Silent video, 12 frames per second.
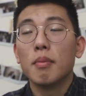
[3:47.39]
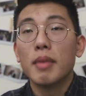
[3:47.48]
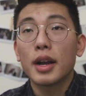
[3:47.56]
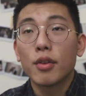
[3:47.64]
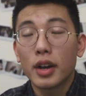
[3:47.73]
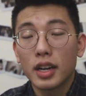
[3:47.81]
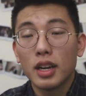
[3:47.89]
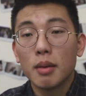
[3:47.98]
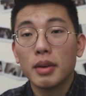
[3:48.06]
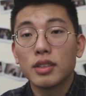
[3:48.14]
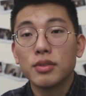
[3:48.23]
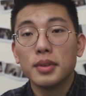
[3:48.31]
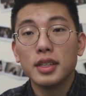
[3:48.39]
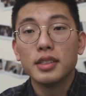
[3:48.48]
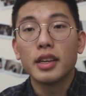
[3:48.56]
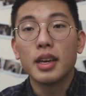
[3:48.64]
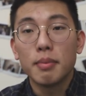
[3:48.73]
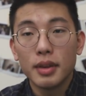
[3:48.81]
Microeconomics
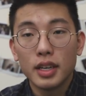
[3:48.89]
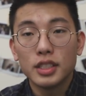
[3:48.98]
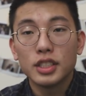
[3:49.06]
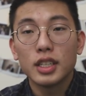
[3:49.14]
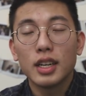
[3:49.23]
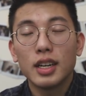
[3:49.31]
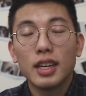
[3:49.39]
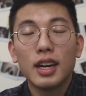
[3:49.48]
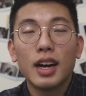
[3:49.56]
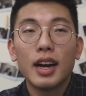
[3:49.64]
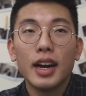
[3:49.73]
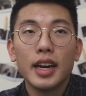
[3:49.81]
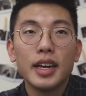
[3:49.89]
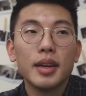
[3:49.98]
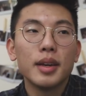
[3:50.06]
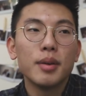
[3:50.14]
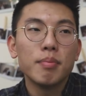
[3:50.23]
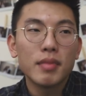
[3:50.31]
was a bitch.
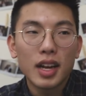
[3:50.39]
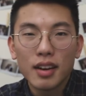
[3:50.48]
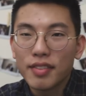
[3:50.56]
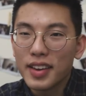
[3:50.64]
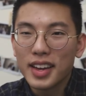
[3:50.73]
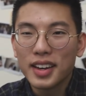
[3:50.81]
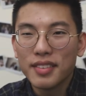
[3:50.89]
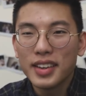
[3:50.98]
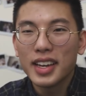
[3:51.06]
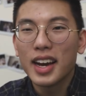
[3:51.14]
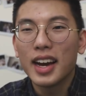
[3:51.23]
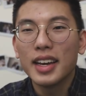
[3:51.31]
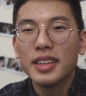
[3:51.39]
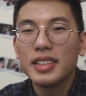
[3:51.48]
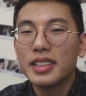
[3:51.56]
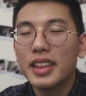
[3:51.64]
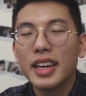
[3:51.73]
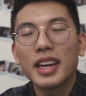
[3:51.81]
I'm not a fan of it. I
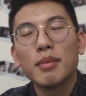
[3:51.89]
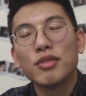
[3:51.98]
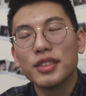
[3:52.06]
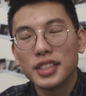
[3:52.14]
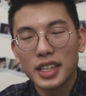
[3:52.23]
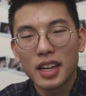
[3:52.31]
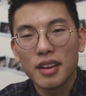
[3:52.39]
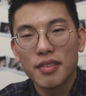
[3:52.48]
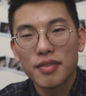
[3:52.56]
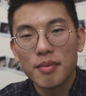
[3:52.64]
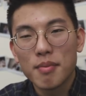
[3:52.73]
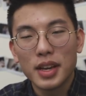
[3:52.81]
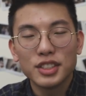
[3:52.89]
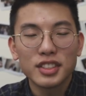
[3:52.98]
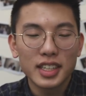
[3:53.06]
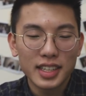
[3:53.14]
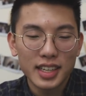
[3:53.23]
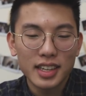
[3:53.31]
think I'm switching out of
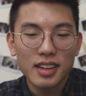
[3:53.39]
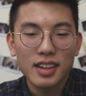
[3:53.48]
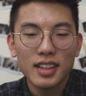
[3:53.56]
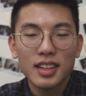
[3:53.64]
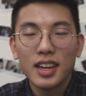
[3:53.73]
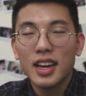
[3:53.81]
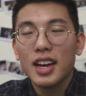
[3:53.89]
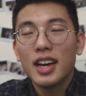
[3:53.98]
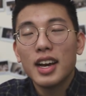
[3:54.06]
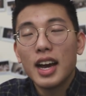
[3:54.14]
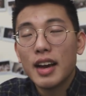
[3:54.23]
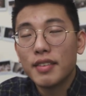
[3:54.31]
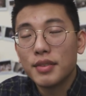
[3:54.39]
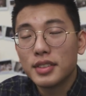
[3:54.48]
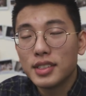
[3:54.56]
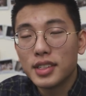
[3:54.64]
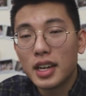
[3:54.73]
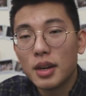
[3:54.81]
majoring in econ. I haven't
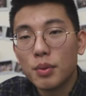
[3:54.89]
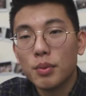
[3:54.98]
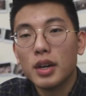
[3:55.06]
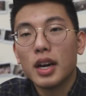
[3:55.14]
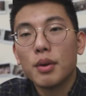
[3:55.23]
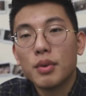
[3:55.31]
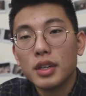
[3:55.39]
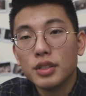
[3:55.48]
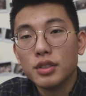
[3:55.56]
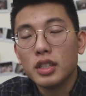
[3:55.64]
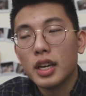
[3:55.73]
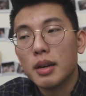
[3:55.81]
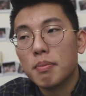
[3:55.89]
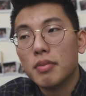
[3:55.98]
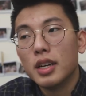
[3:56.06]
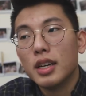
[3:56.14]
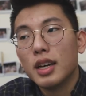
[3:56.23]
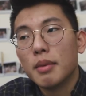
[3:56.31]
decided what I want to do yet,
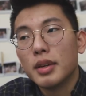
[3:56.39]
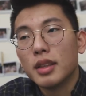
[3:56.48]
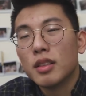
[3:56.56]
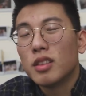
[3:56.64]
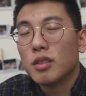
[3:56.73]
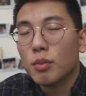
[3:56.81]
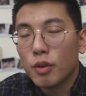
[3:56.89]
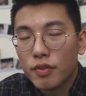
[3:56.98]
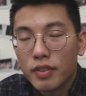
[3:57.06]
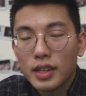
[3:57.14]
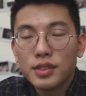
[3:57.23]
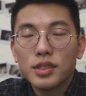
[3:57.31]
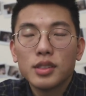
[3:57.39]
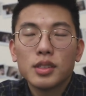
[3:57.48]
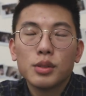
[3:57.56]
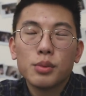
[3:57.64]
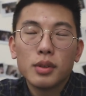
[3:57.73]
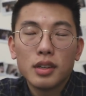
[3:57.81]
but I mean, the
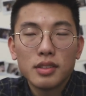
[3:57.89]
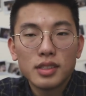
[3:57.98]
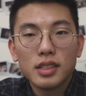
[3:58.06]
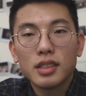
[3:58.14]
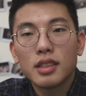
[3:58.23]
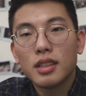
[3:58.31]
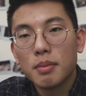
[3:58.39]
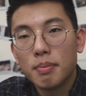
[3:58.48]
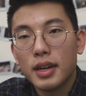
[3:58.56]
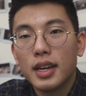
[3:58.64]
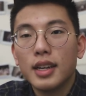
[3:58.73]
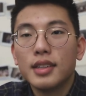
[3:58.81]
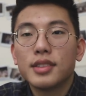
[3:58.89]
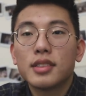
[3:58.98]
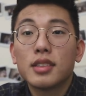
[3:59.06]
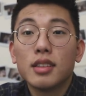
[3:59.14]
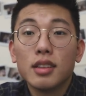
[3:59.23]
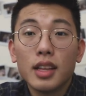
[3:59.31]
professor wasn't the
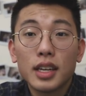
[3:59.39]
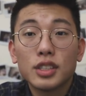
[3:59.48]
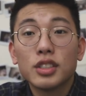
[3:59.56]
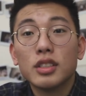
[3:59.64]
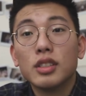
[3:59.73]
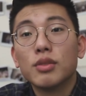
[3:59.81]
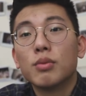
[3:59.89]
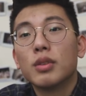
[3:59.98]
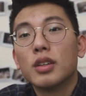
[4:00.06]
best, the lectures